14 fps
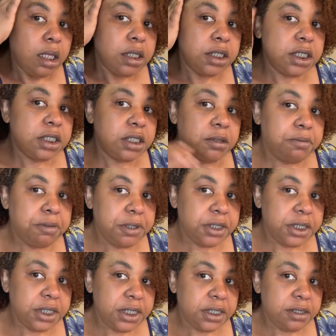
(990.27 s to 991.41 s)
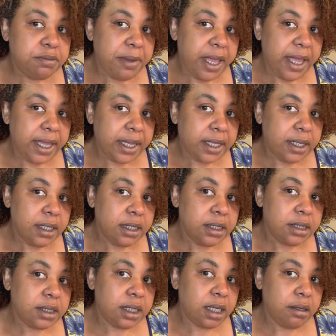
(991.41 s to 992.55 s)
just to push this back
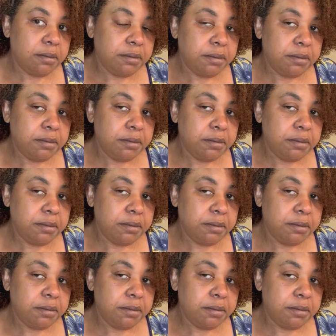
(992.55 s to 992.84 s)
some.